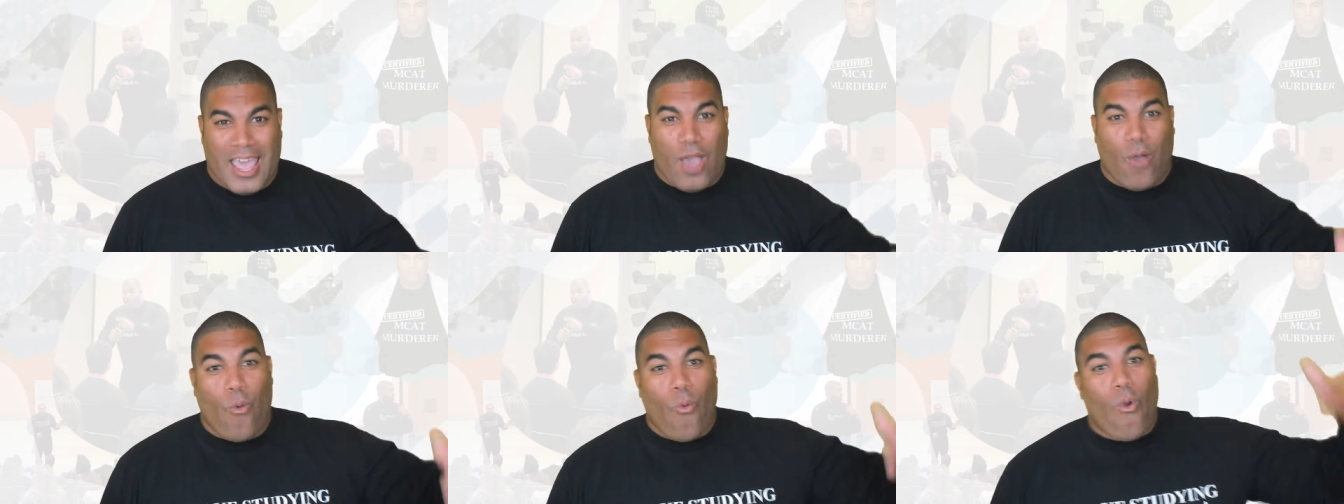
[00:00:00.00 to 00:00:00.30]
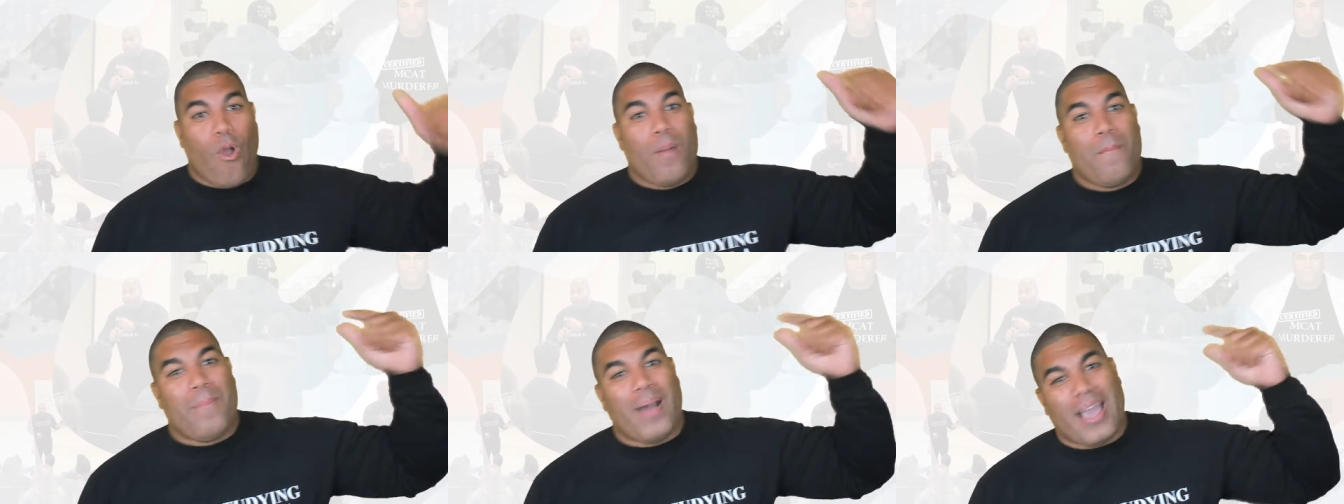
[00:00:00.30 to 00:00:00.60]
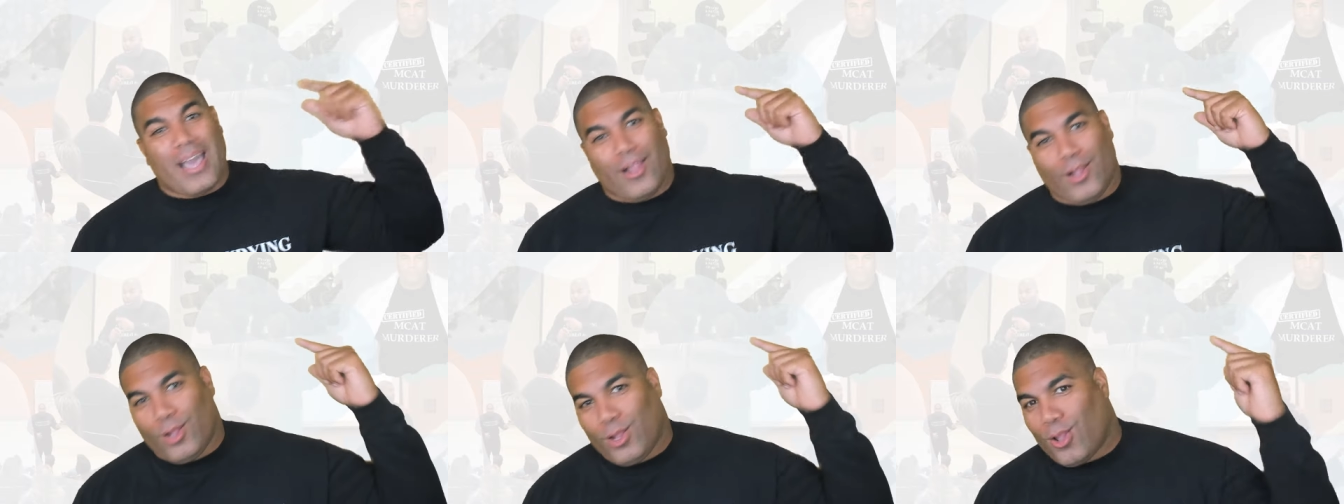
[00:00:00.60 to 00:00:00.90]
won by
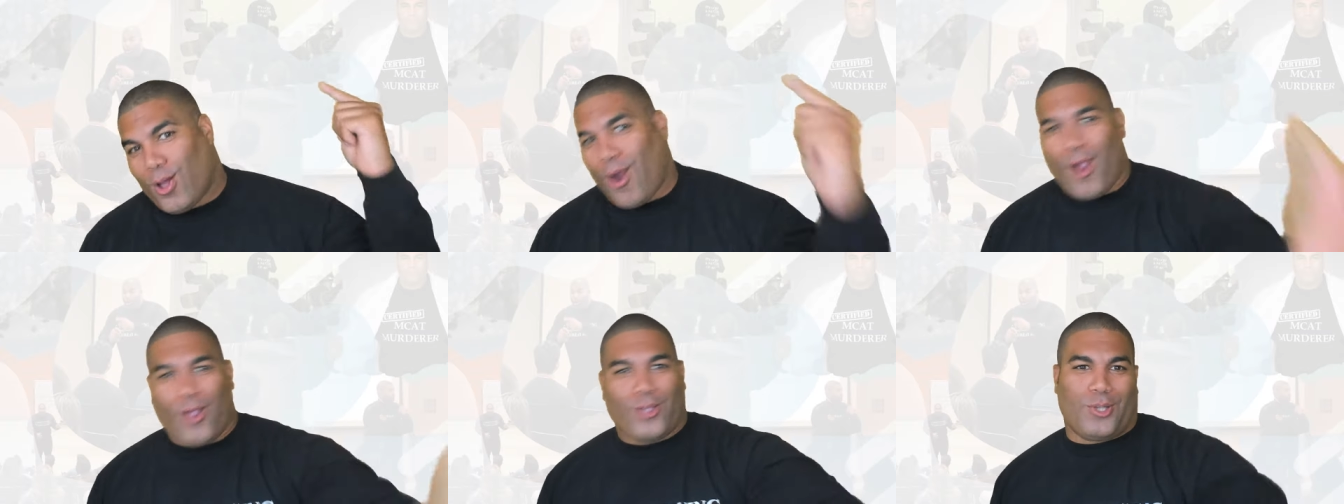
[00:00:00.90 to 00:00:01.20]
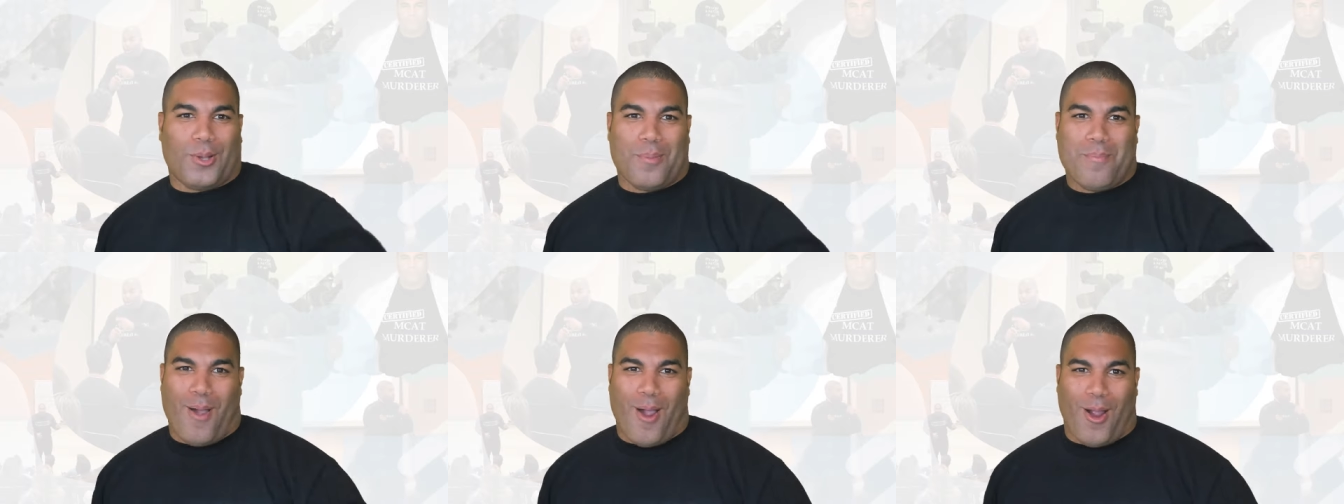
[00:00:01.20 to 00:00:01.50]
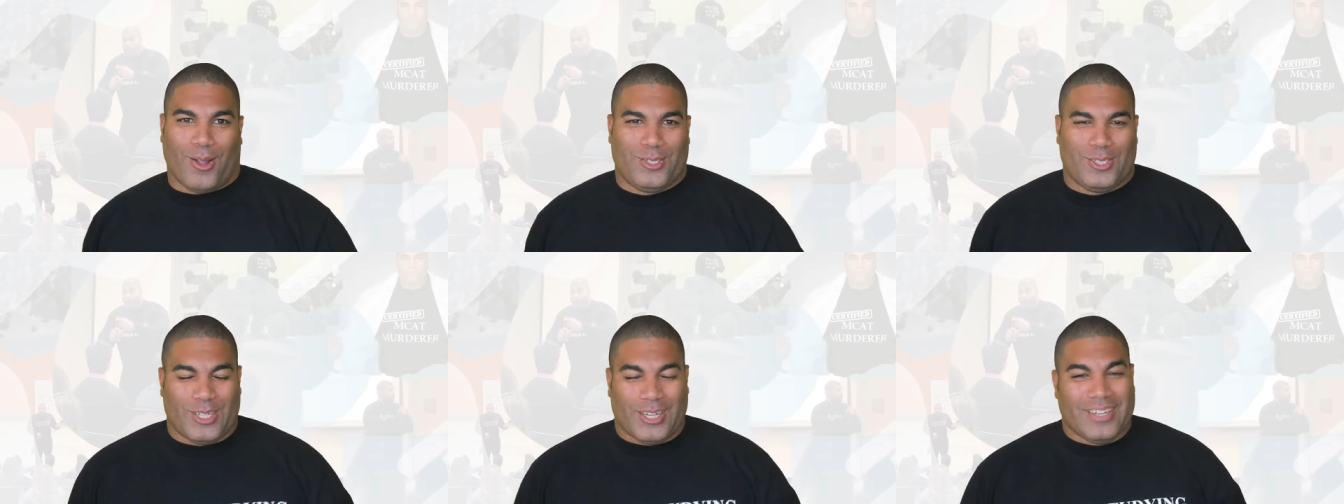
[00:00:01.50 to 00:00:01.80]
a larger
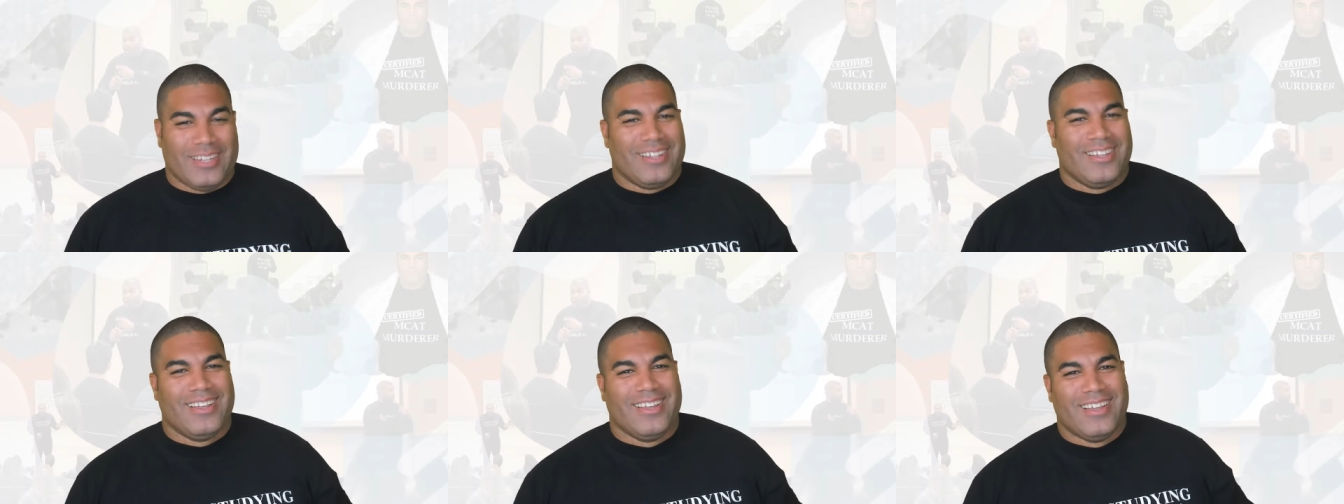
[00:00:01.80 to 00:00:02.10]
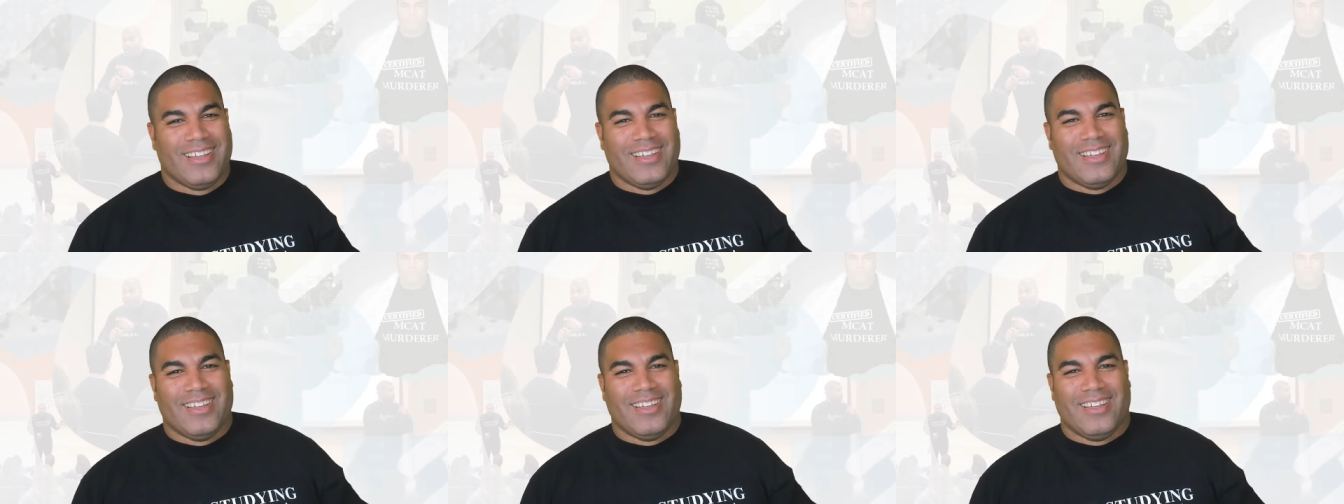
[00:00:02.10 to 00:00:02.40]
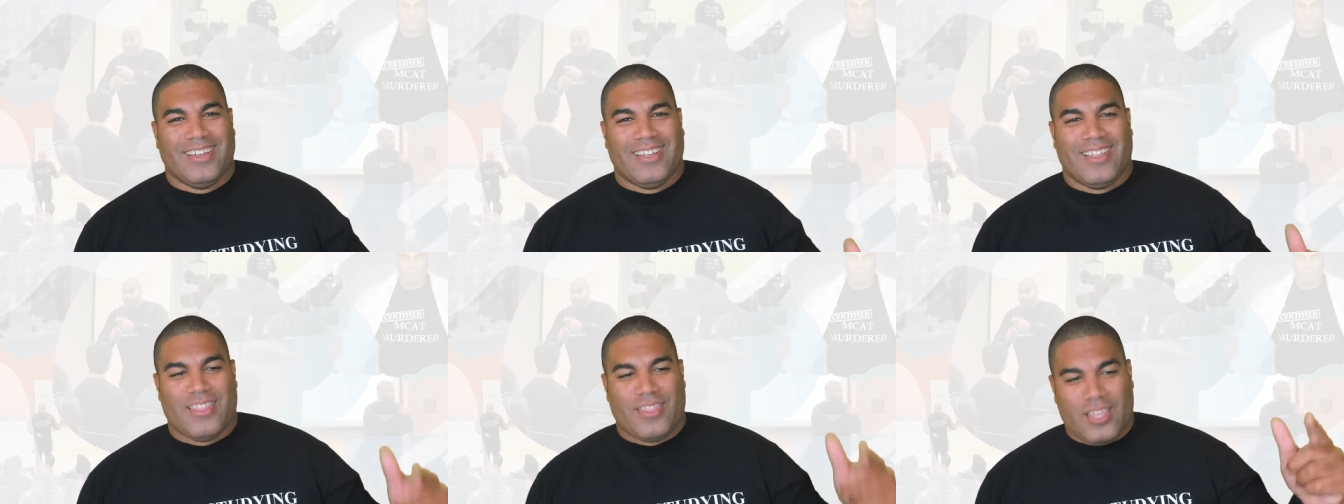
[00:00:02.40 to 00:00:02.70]
margin
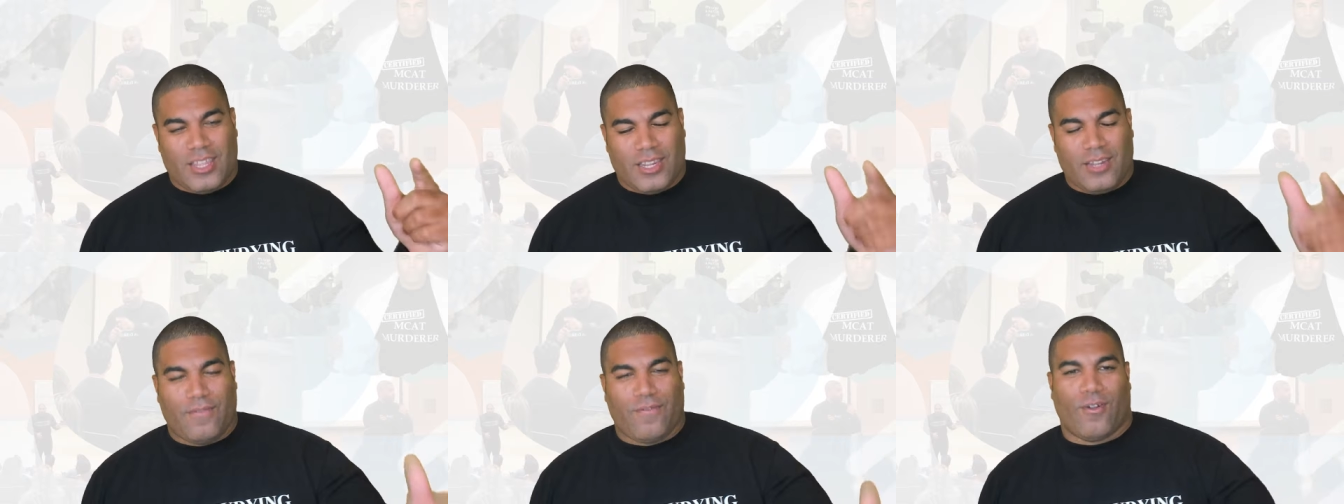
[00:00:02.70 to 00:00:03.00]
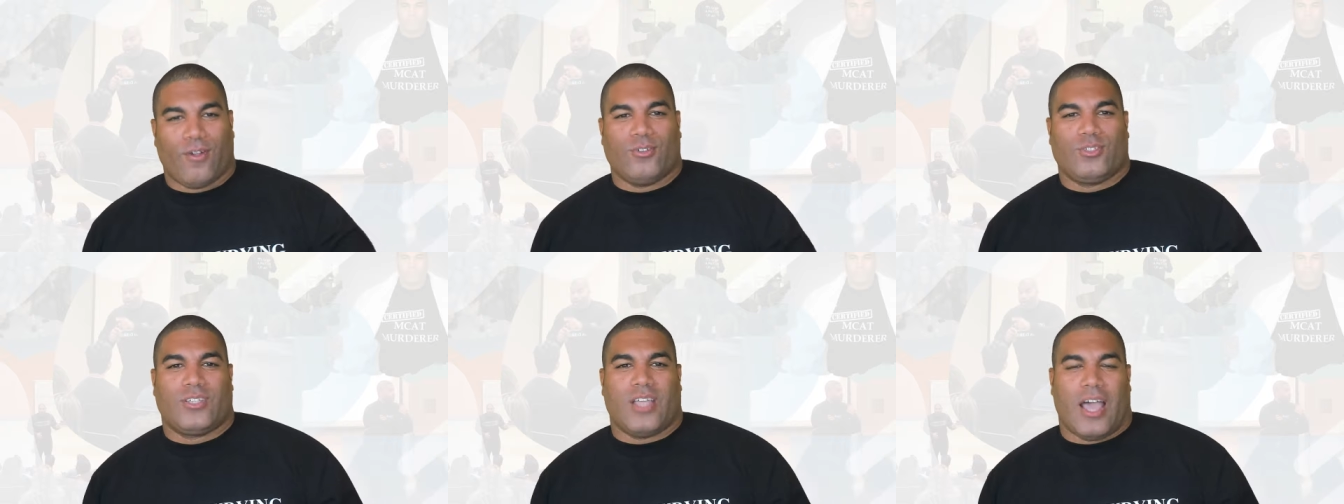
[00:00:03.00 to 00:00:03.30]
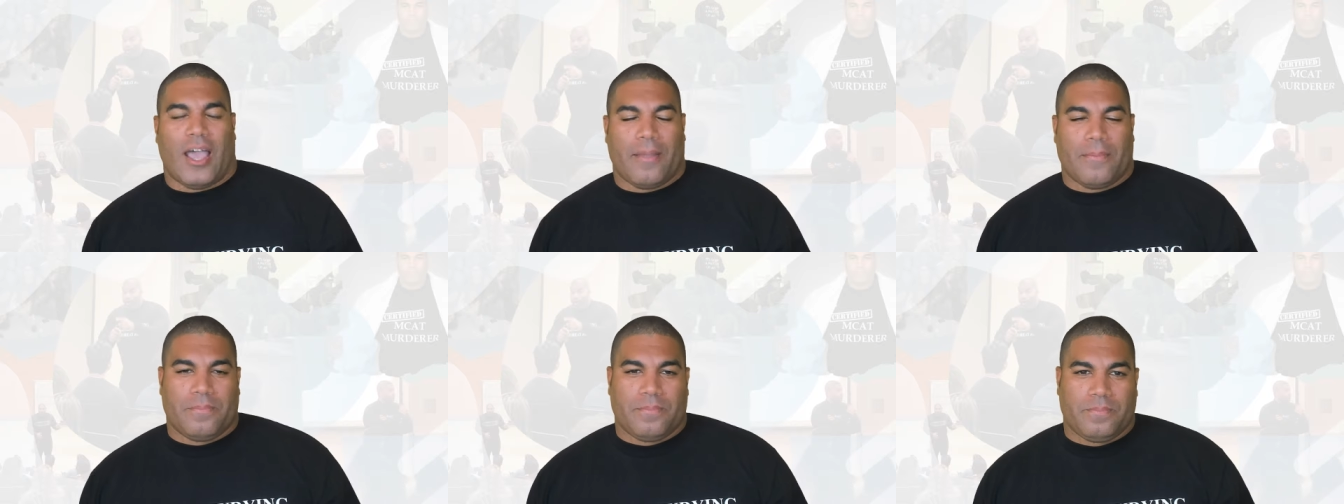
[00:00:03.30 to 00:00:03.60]
than the first time.